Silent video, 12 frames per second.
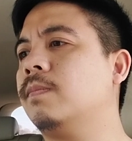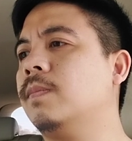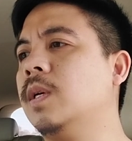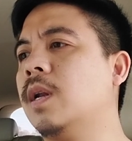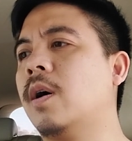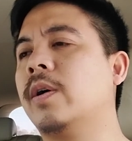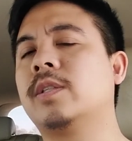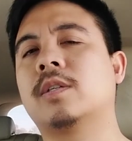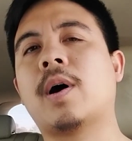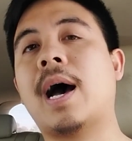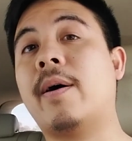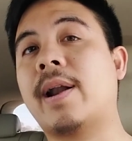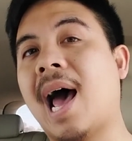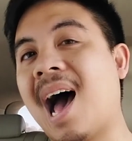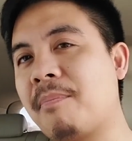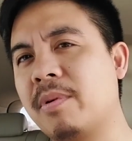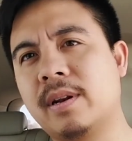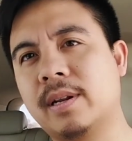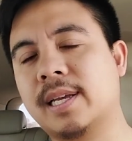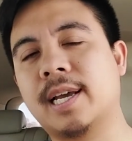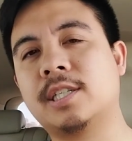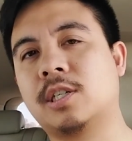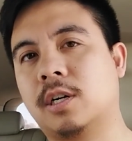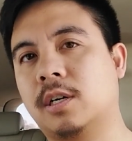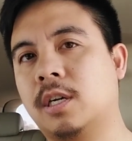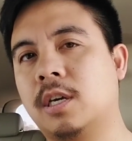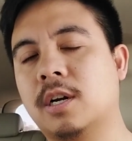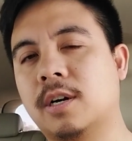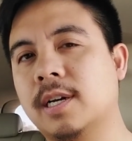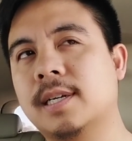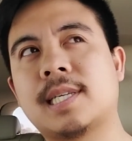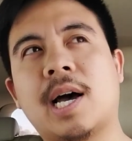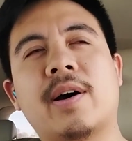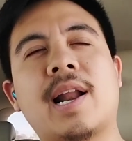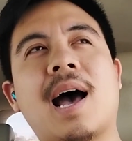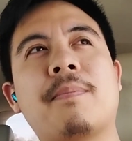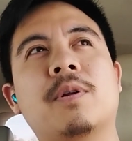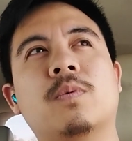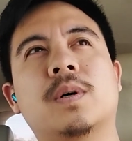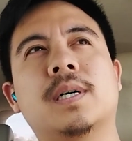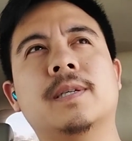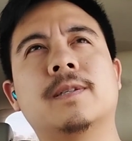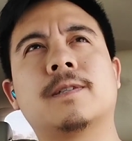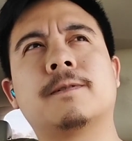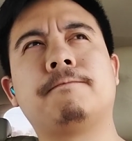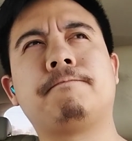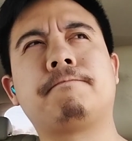and so how it happened, in case you're curious, how it happened was,